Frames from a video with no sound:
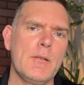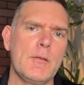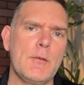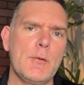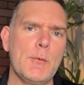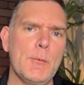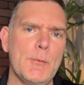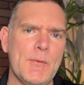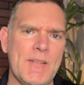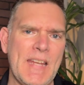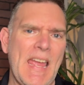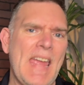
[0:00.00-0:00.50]

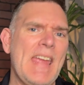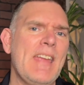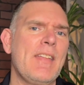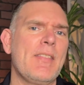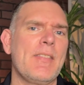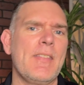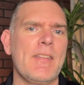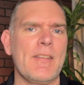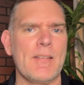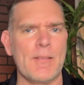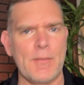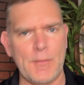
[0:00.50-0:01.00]
to
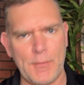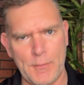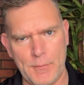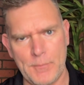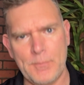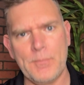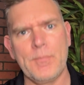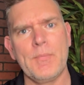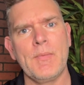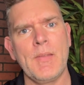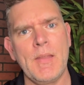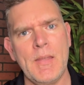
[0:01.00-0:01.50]
take this
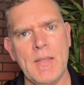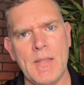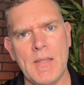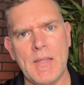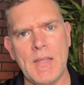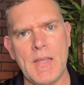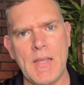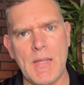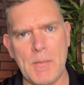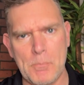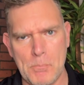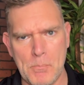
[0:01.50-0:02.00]

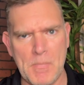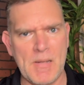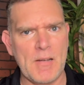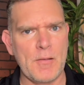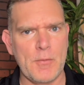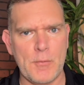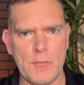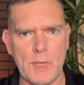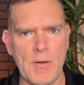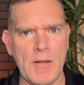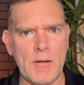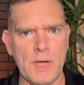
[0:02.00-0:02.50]

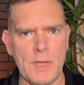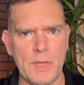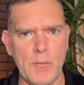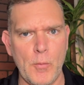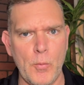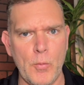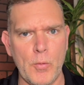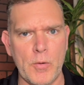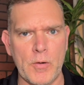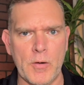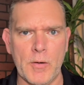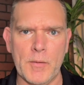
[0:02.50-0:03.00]
administrative
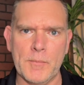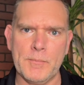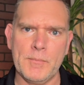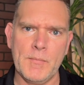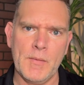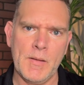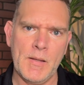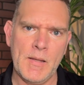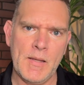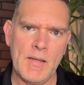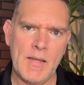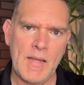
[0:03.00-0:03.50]
order
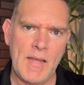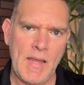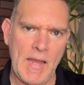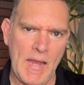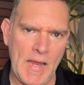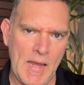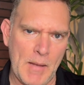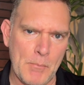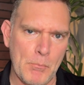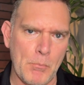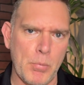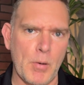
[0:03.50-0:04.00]

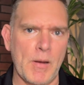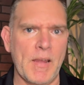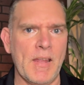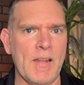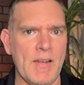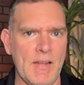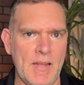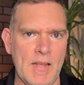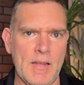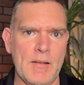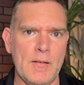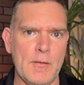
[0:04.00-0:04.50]
and bring
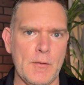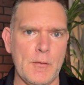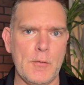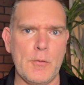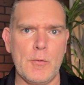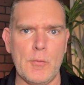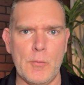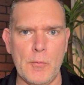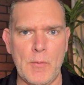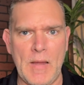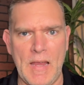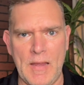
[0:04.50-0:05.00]
it
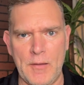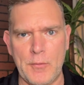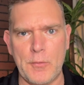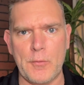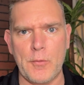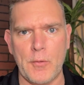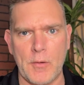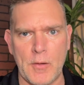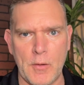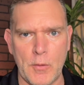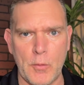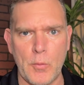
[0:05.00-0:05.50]
into a
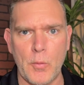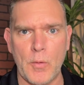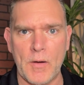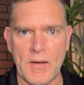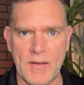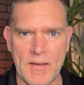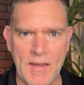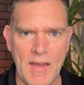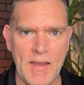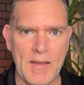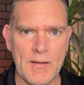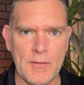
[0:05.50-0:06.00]
circuit
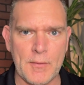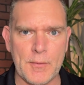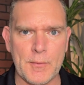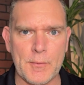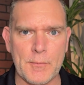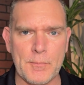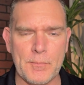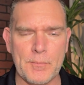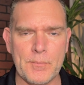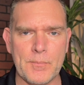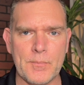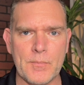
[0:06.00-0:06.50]
court case